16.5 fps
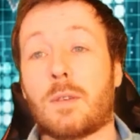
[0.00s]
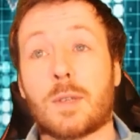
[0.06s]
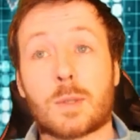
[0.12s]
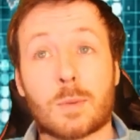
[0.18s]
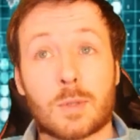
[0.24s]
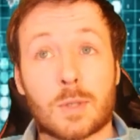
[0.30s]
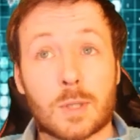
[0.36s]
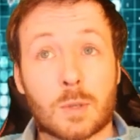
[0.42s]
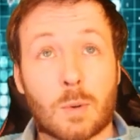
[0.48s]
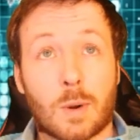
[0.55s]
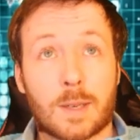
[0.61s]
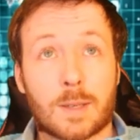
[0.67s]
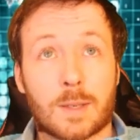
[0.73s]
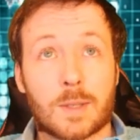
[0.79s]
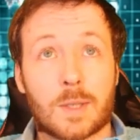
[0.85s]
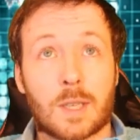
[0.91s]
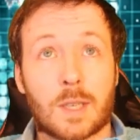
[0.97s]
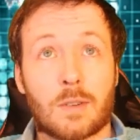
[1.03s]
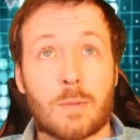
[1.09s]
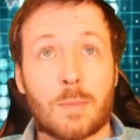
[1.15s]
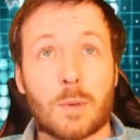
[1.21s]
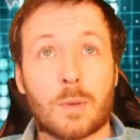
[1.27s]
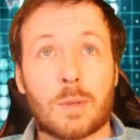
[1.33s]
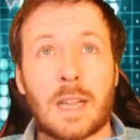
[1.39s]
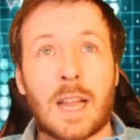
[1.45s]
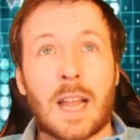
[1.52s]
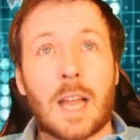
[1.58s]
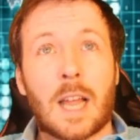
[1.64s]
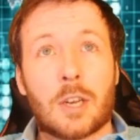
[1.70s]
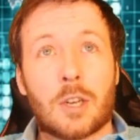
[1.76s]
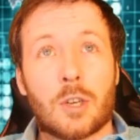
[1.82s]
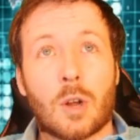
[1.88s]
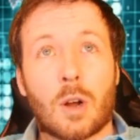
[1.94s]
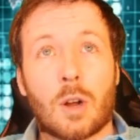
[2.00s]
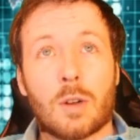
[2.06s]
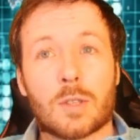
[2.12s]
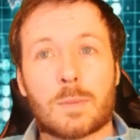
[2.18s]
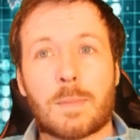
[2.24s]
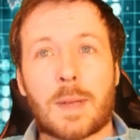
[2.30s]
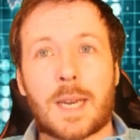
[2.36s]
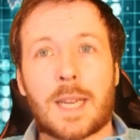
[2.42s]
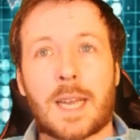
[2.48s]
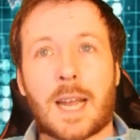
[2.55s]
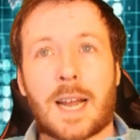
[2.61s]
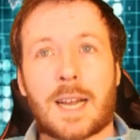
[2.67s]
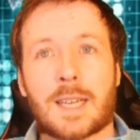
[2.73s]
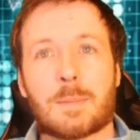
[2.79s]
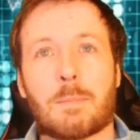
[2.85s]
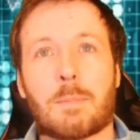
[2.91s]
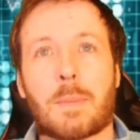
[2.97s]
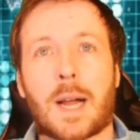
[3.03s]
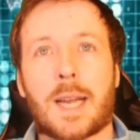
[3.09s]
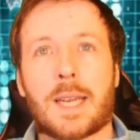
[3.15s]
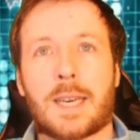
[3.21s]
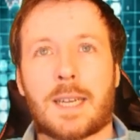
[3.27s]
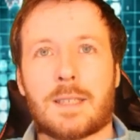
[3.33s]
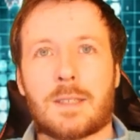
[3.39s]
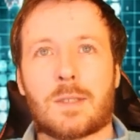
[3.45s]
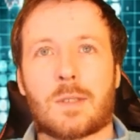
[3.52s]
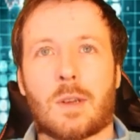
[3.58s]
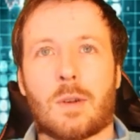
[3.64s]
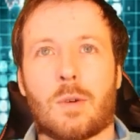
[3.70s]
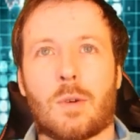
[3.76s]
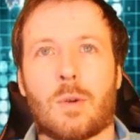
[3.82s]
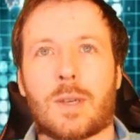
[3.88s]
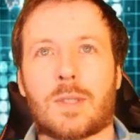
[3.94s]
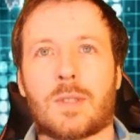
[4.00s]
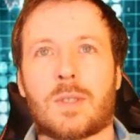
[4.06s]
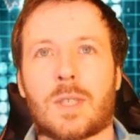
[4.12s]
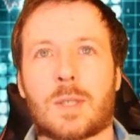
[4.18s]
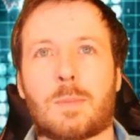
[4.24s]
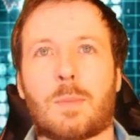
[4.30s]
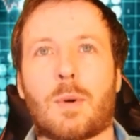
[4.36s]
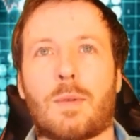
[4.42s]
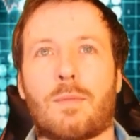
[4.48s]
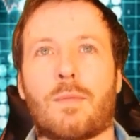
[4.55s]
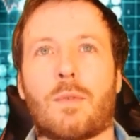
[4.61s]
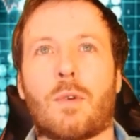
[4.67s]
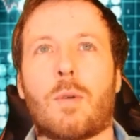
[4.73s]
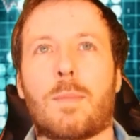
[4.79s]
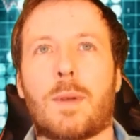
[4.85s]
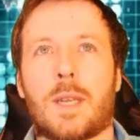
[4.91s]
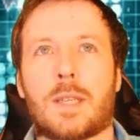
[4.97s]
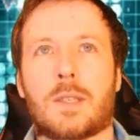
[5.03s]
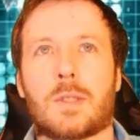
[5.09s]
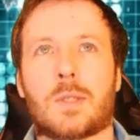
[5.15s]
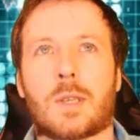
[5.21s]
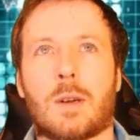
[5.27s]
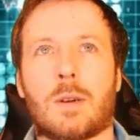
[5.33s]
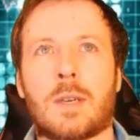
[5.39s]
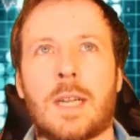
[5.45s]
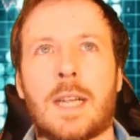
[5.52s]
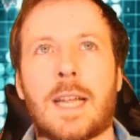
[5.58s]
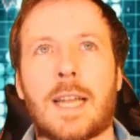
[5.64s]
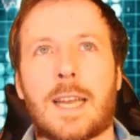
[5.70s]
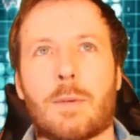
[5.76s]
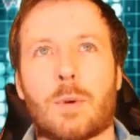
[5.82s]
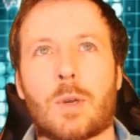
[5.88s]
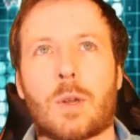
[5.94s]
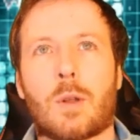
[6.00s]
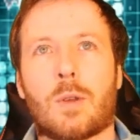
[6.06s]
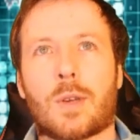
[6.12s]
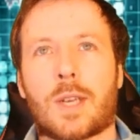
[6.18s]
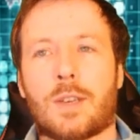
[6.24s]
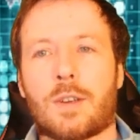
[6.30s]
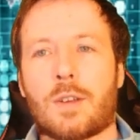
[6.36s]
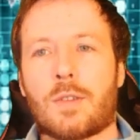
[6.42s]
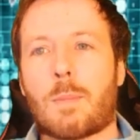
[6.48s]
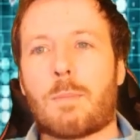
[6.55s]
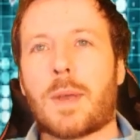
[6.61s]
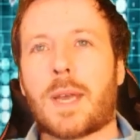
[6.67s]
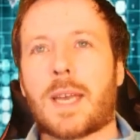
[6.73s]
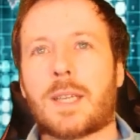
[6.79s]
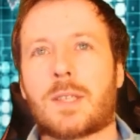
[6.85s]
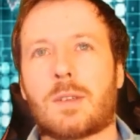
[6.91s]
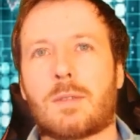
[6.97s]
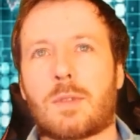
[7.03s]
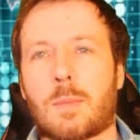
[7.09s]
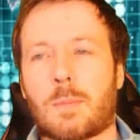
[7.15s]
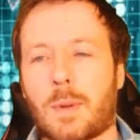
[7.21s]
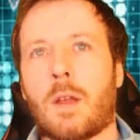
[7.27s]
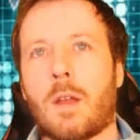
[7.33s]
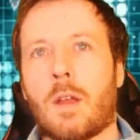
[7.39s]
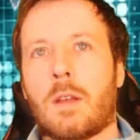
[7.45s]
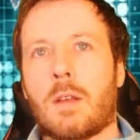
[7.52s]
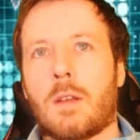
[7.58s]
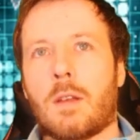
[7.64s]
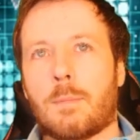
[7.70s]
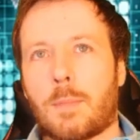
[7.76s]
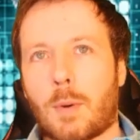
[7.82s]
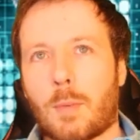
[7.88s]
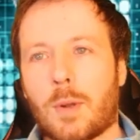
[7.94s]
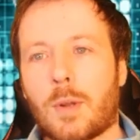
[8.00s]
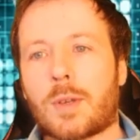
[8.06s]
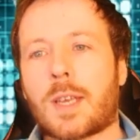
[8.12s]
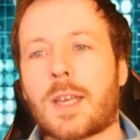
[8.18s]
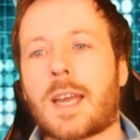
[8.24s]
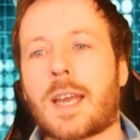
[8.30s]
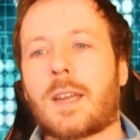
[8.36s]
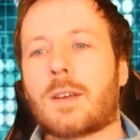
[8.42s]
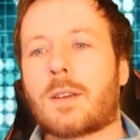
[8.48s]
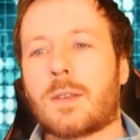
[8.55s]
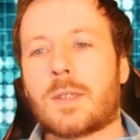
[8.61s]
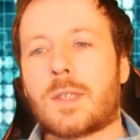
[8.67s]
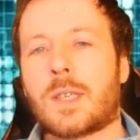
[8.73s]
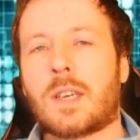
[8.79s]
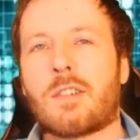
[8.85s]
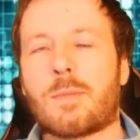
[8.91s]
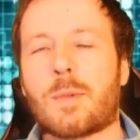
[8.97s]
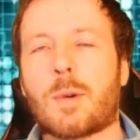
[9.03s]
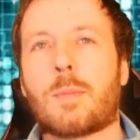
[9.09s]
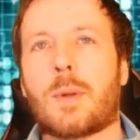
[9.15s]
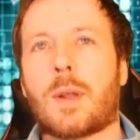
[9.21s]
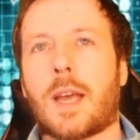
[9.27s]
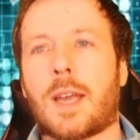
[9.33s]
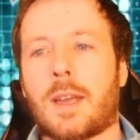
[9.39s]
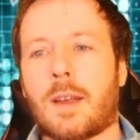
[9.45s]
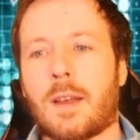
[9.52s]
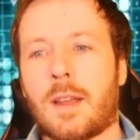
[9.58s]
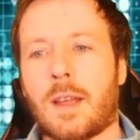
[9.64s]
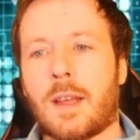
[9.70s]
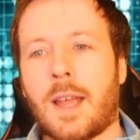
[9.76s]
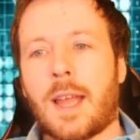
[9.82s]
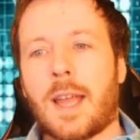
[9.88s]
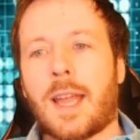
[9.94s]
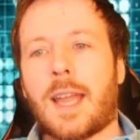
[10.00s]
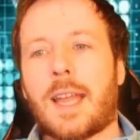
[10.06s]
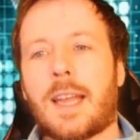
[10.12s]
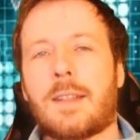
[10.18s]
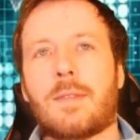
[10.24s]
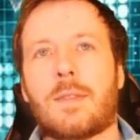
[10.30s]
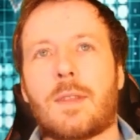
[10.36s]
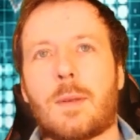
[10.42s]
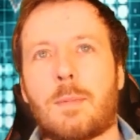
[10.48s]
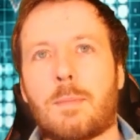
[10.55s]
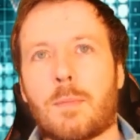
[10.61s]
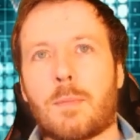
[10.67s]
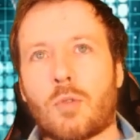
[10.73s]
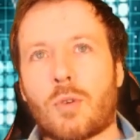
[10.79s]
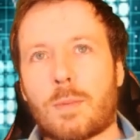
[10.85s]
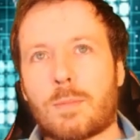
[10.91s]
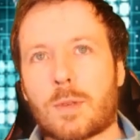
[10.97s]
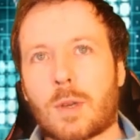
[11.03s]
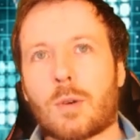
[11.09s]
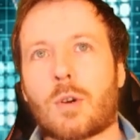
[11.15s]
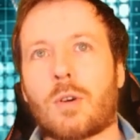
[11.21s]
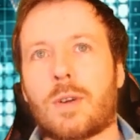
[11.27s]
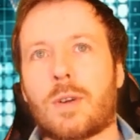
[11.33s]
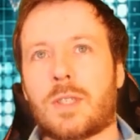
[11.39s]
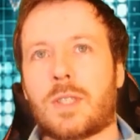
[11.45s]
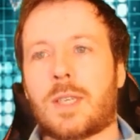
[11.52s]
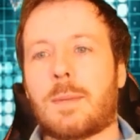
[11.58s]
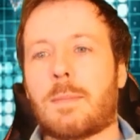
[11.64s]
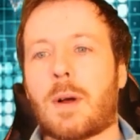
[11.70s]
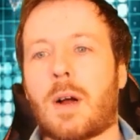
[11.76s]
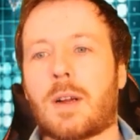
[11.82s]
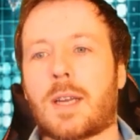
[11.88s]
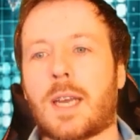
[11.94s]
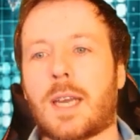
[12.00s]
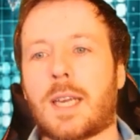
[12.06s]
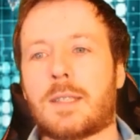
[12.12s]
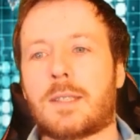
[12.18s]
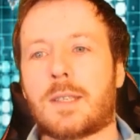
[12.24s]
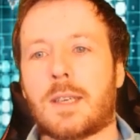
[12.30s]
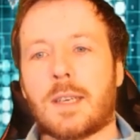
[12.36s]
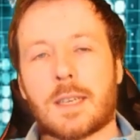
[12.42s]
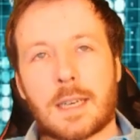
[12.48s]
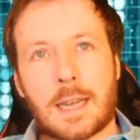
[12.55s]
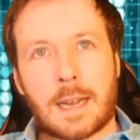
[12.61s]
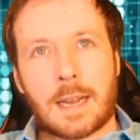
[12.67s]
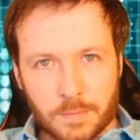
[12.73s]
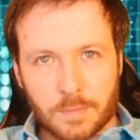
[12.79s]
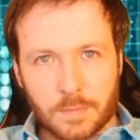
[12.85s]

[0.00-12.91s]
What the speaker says: which is quite considerable. Not as many as Binance, though, who has 6.4 million. So we're not looking at the biggest of the players, but we're looking at a considerable player in the cryptocurrency market. Now,